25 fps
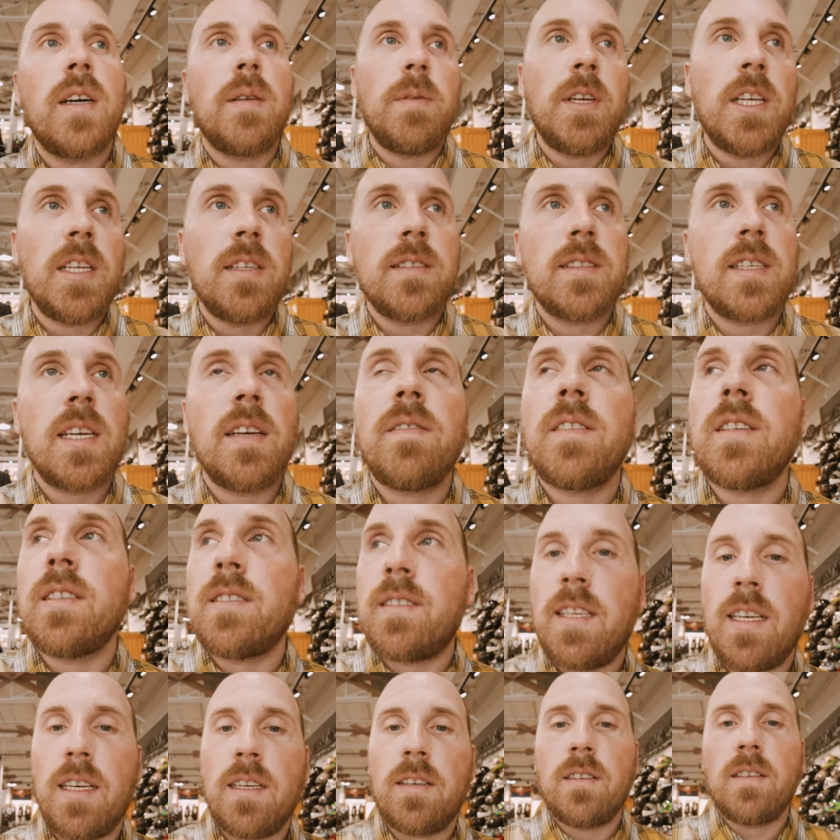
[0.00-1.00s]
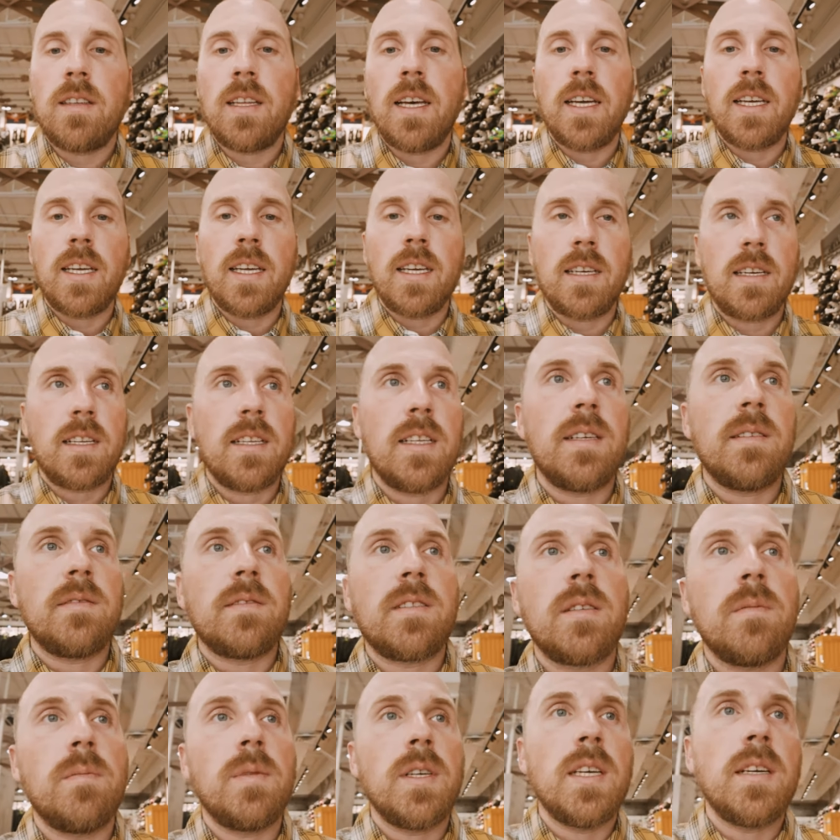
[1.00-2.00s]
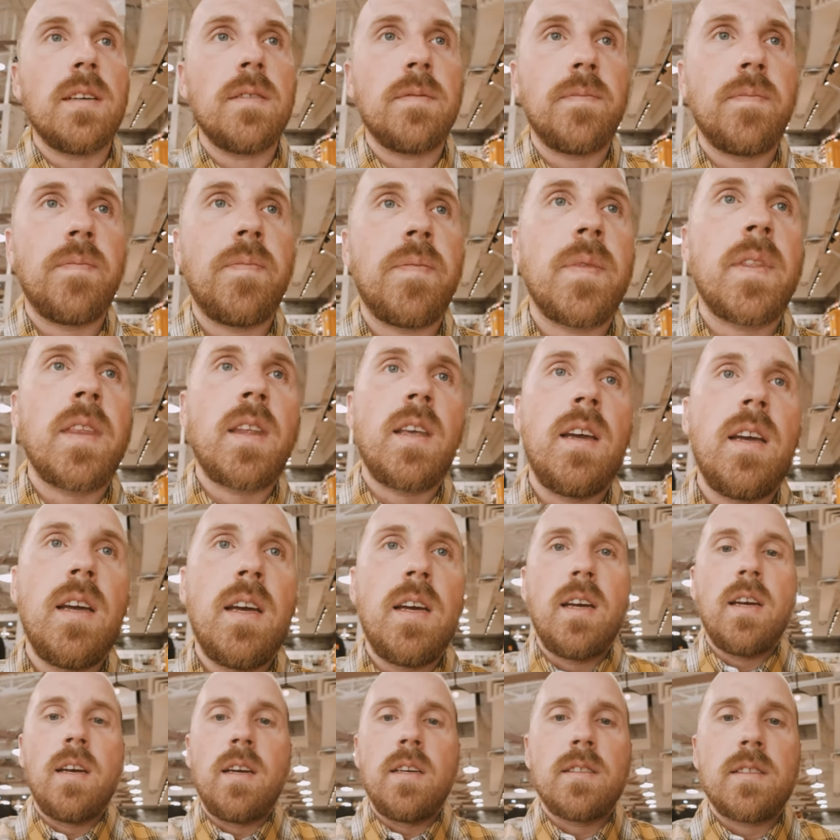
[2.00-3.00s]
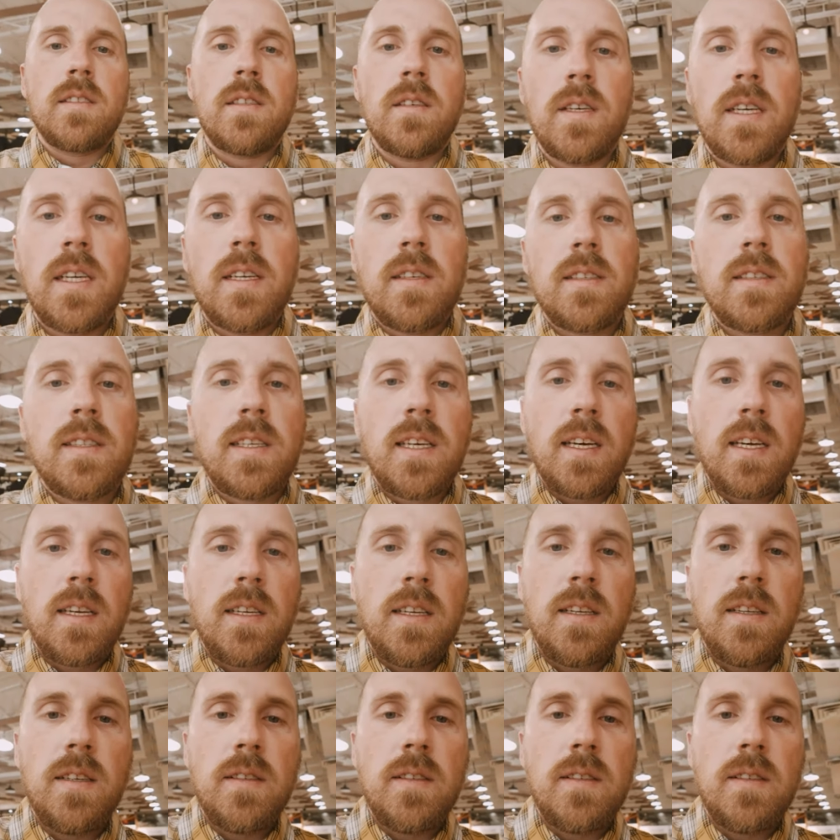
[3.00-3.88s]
I mean safety standard like it claims to be. So here's that